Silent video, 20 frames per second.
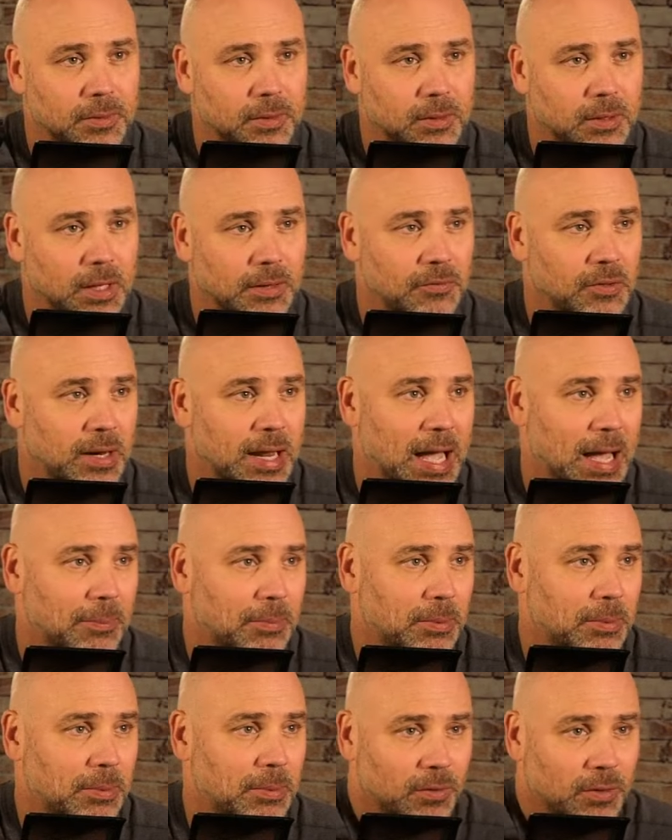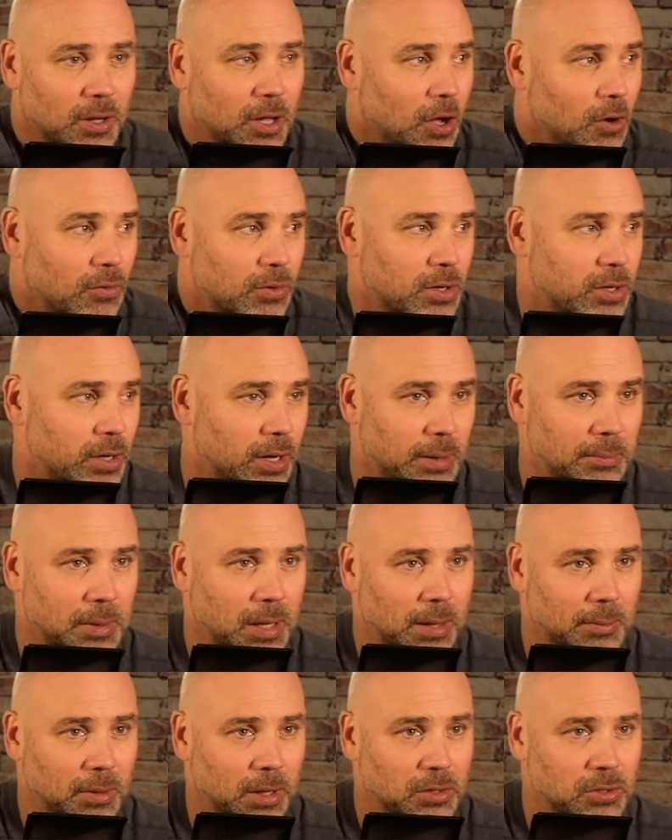If it happened during the COVID year,
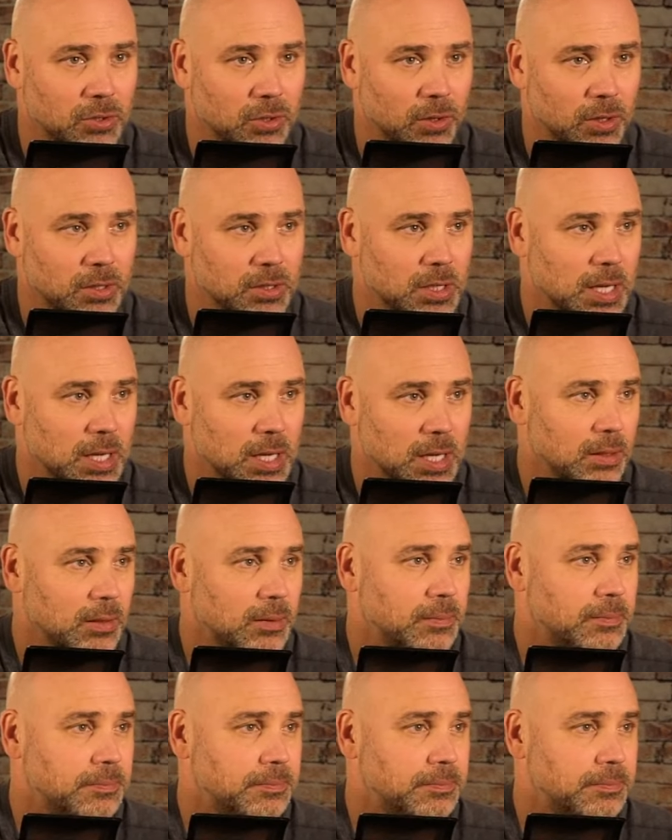I'm not sure exactly.